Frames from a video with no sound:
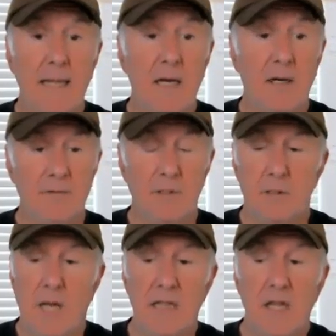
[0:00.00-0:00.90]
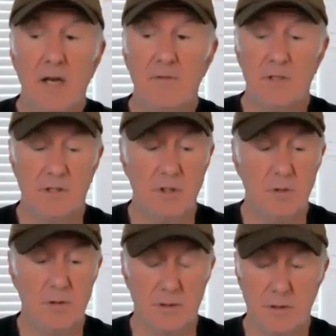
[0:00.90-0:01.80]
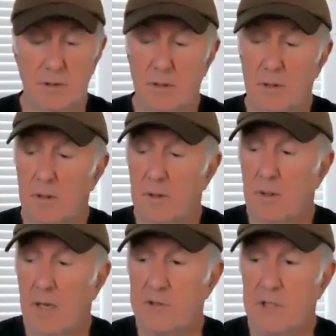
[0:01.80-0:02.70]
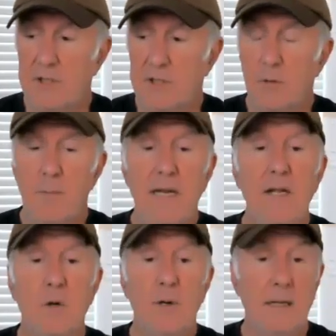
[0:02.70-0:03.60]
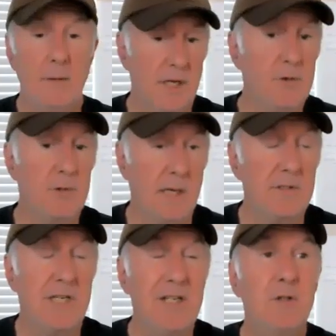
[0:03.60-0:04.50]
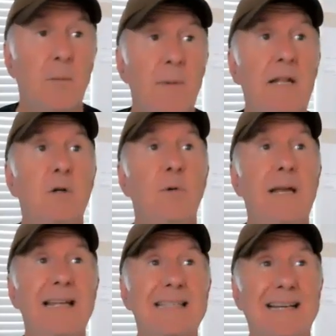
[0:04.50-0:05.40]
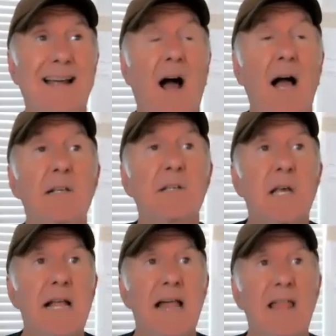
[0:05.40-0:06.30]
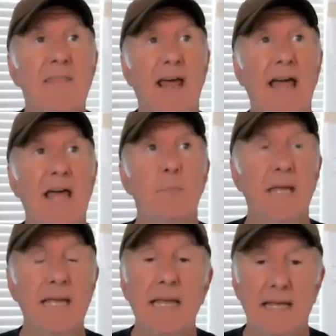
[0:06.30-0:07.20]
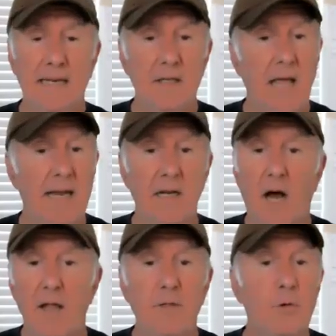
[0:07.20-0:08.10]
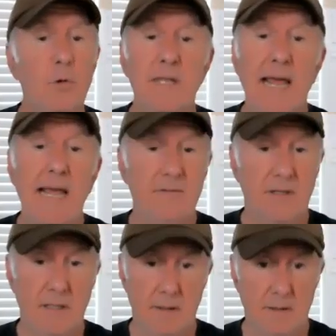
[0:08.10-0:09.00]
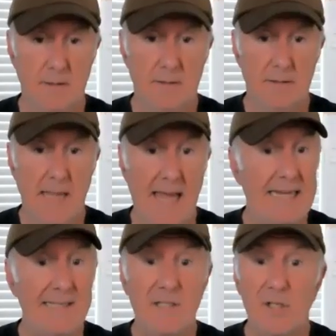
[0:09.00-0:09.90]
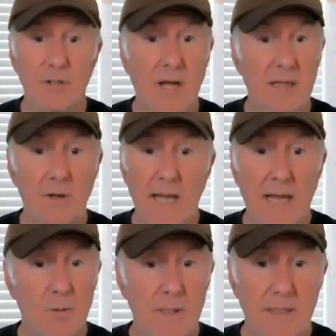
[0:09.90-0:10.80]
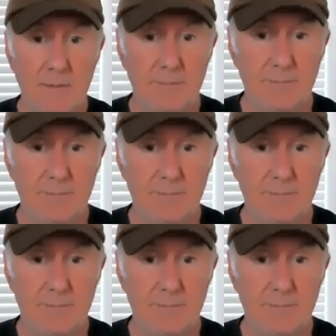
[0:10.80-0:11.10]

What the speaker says: loved. I loved the students. I was teaching remedial reading. It was interesting. I was teaching remedial reading to guys that had been in and gone through the Navy and had still not learned how to read.